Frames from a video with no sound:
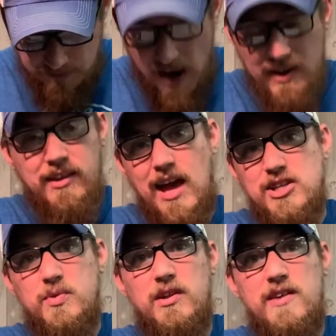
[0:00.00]
Finally, I
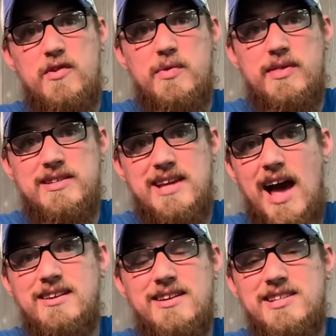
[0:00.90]
just want to leave you with this.
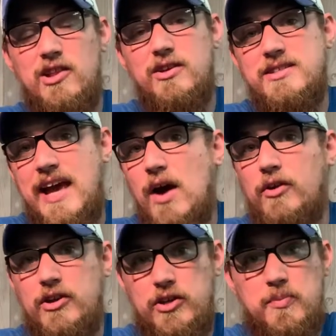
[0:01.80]
God doesn't look
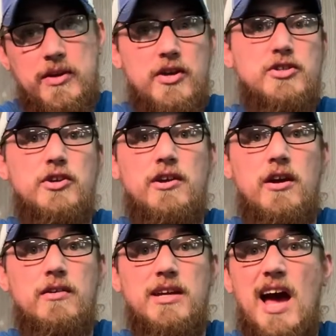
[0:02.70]
down on you because you're
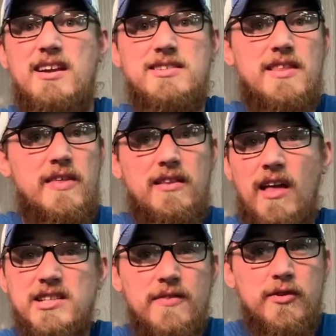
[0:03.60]
young. God doesn't think
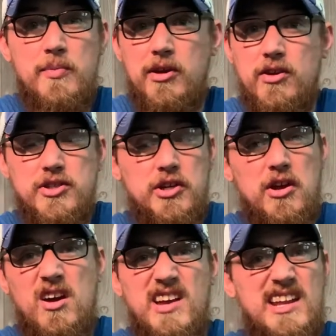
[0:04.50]
less of you because you're
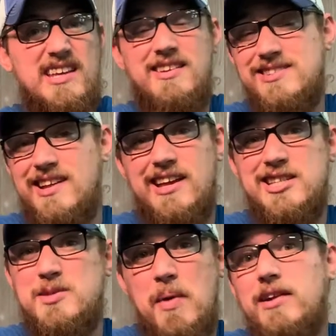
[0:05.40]
young, and he doesn't
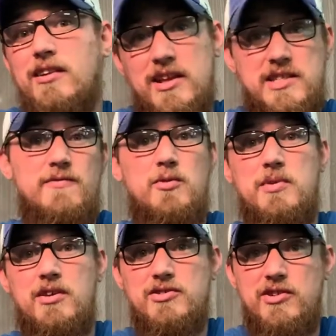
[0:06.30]
expect less of you
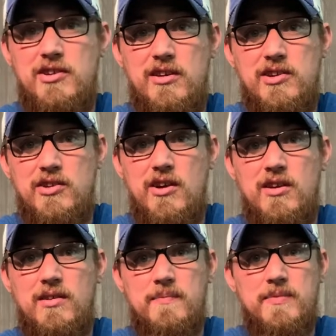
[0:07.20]
because you're
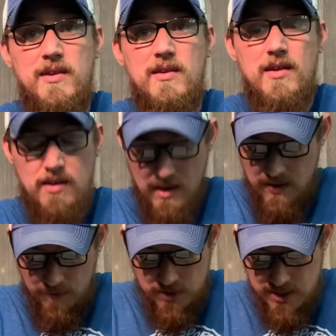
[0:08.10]
young.
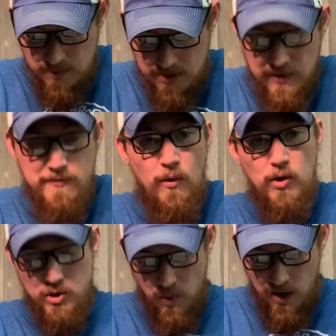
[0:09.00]
1 Timothy
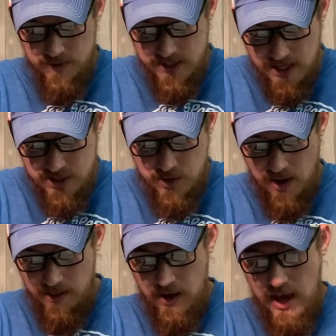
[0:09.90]
4:12 says, "Do
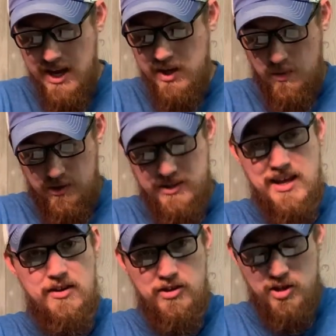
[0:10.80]
not let anyone look
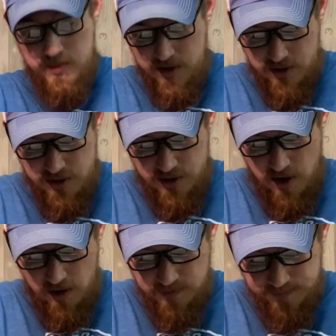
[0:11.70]
down on you because you're
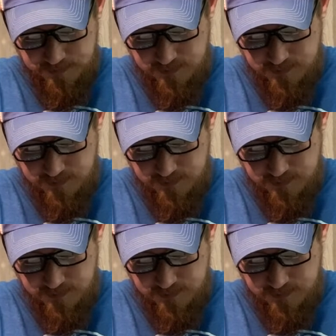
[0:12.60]
young,